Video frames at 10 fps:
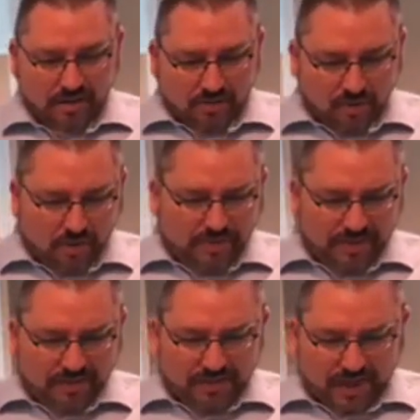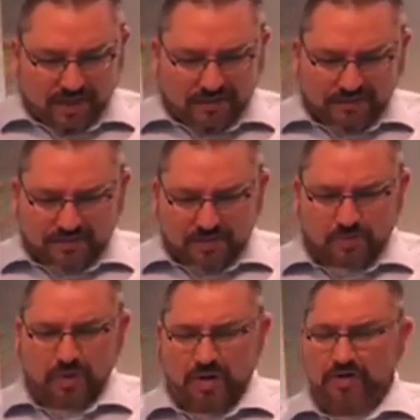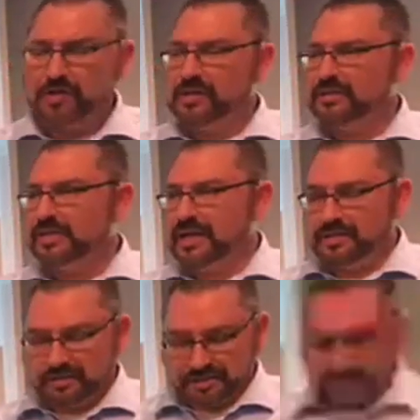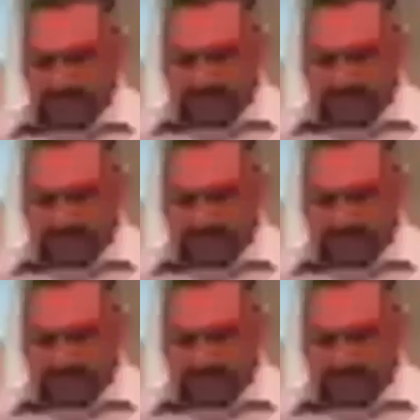who will be as honest in small things as in